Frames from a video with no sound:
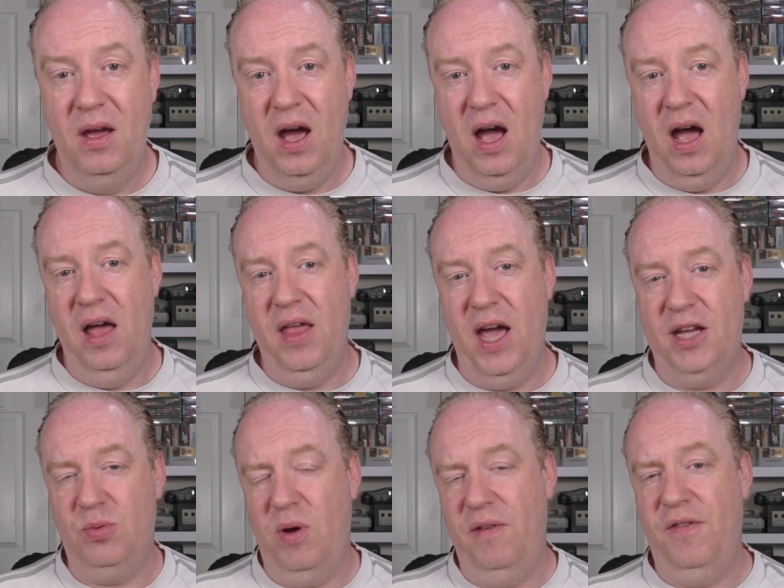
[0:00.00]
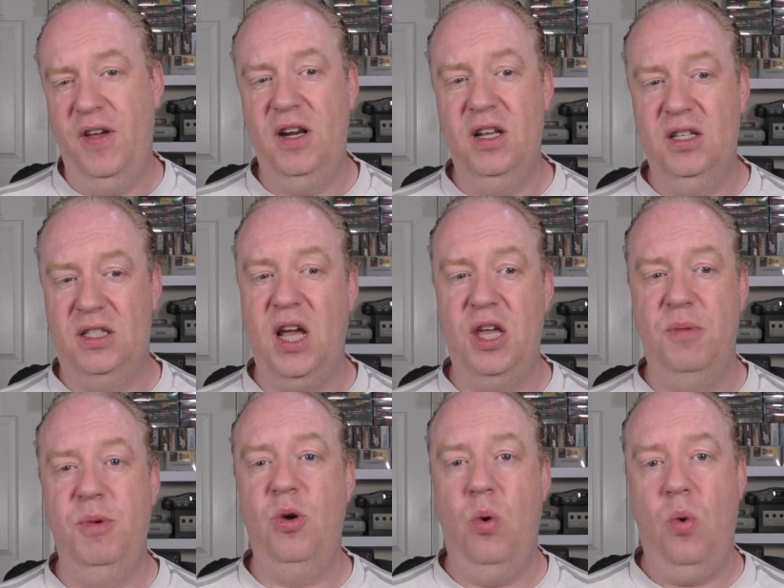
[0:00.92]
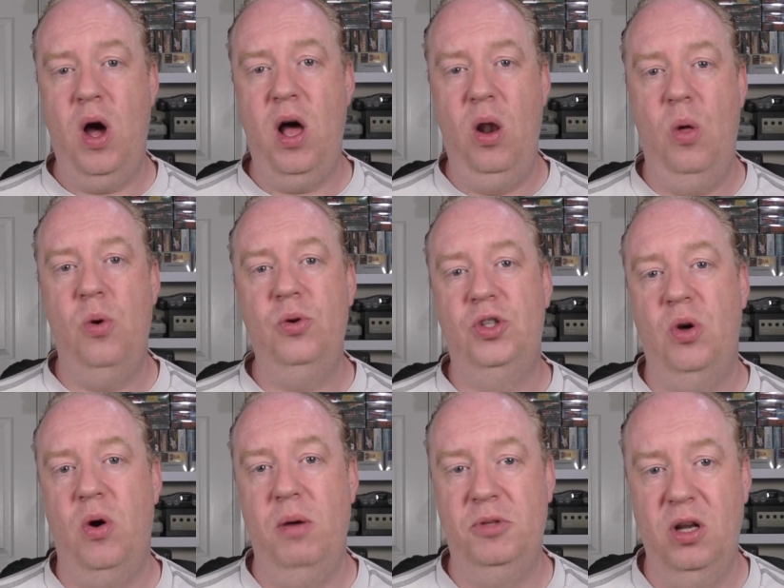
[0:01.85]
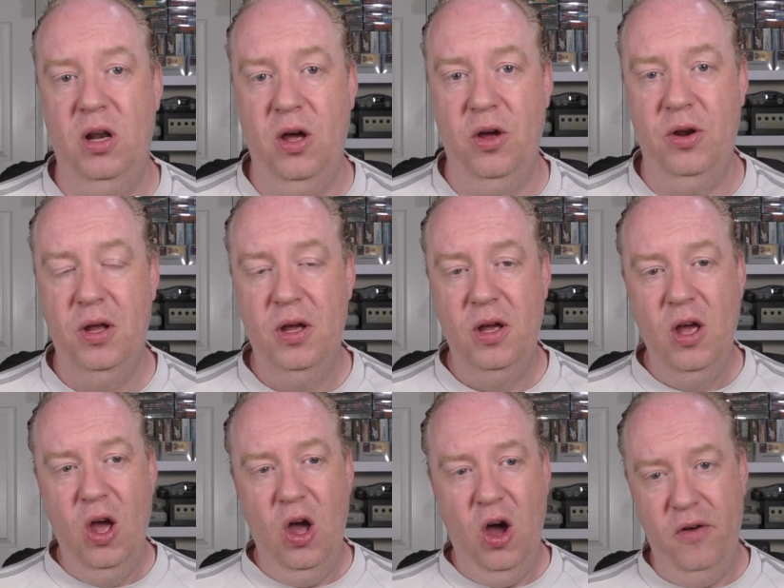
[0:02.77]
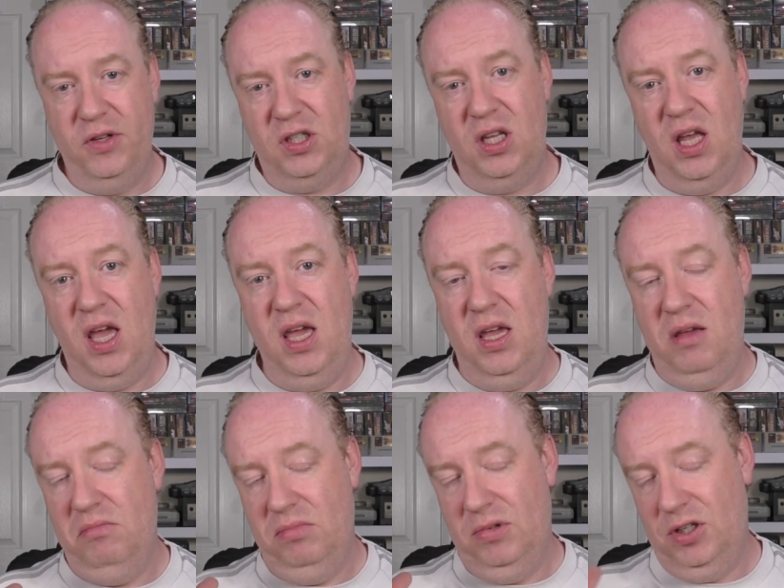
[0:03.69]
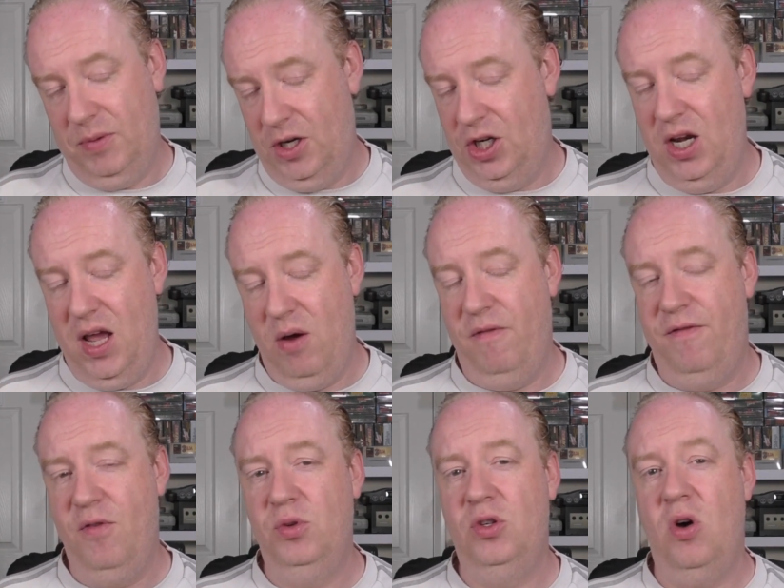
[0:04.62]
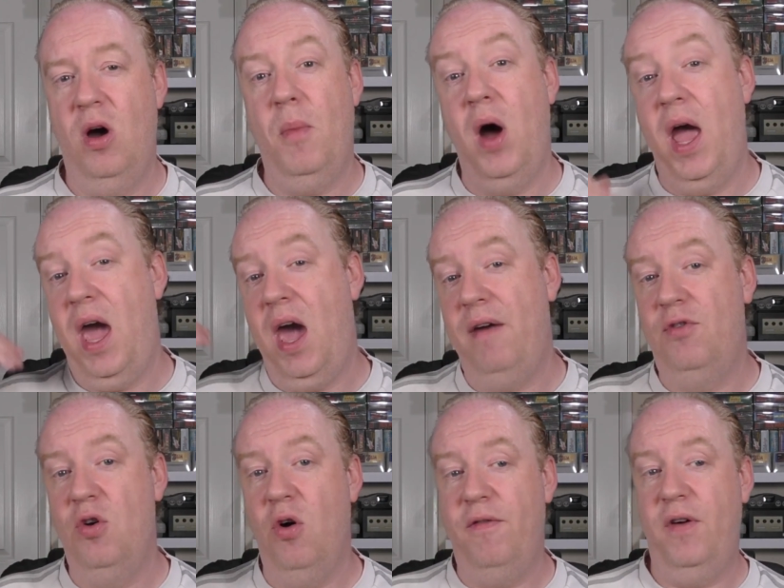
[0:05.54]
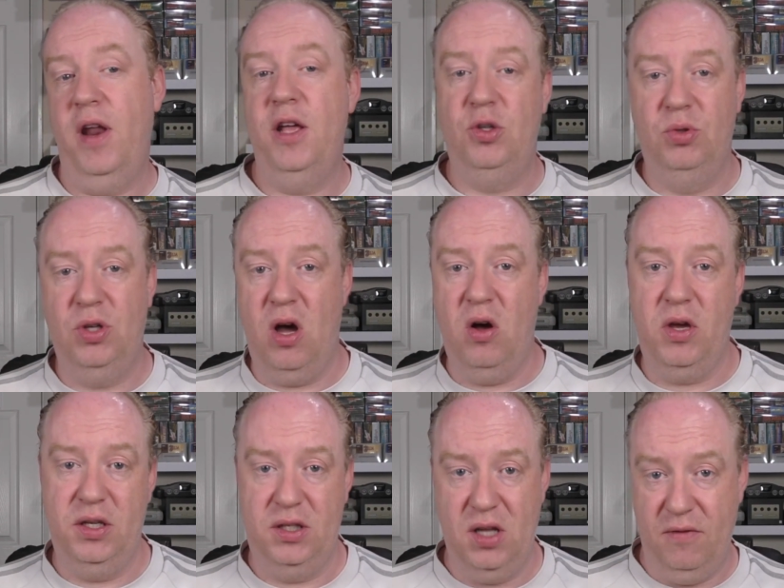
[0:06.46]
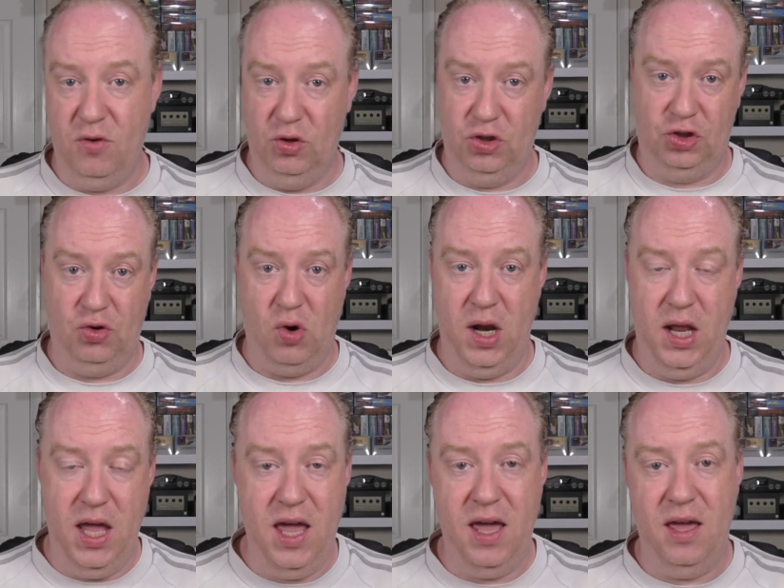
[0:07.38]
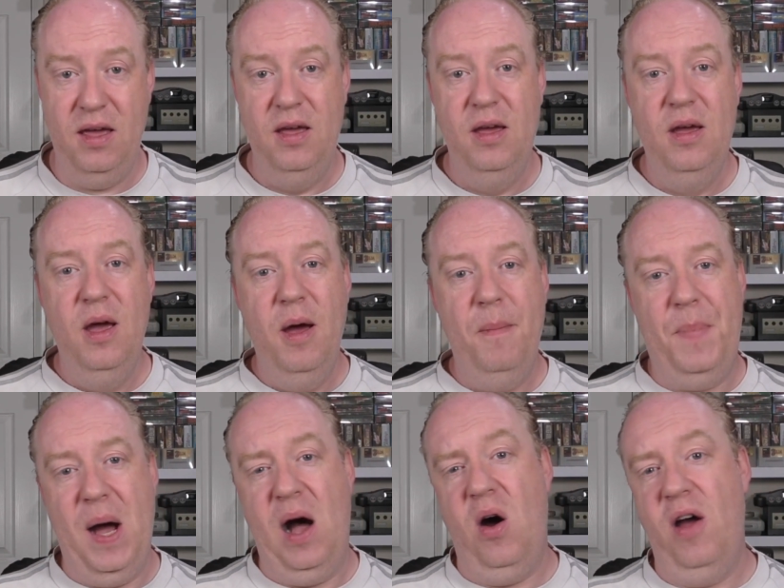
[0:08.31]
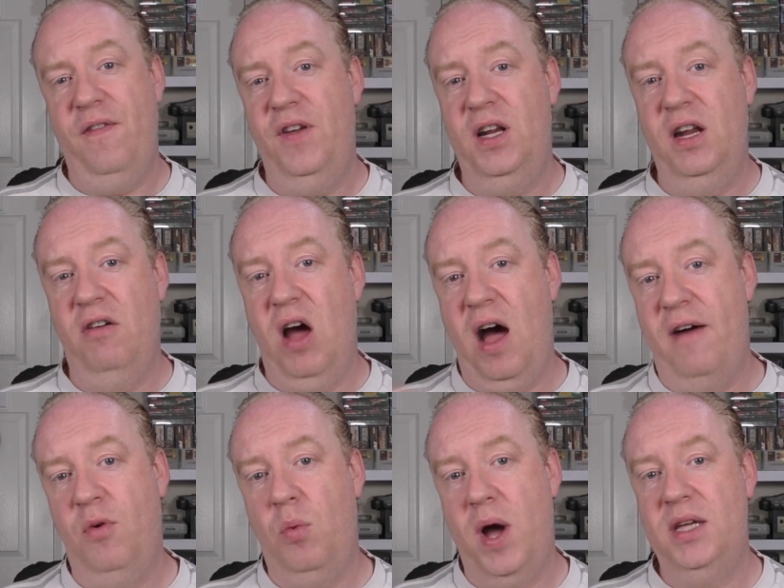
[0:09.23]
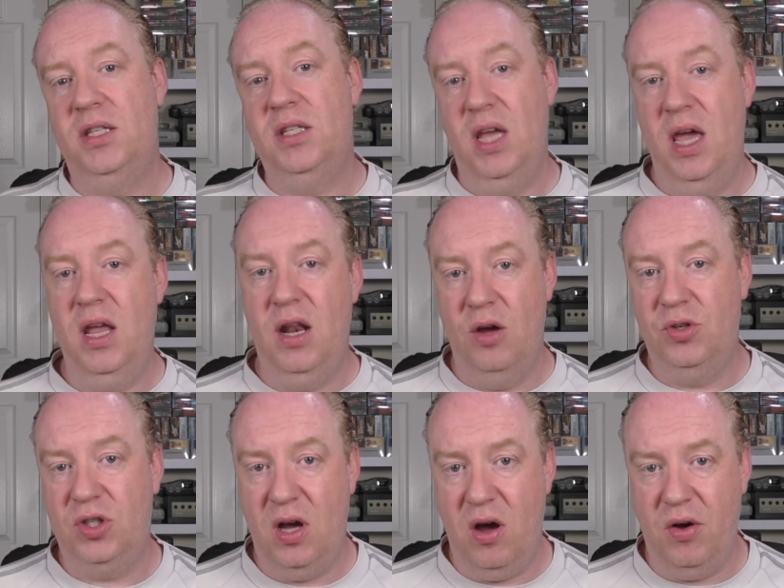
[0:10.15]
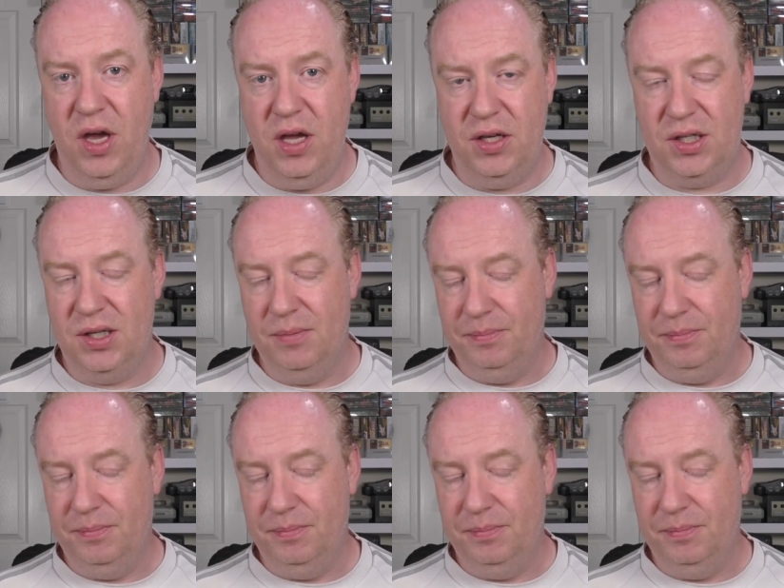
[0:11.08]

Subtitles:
That's one thing that's taken me quite a long time to learn. Obviously, especially now I'm full-time, I have got financial targets that I've got to try and hit, but I think there are other ways to hit those targets.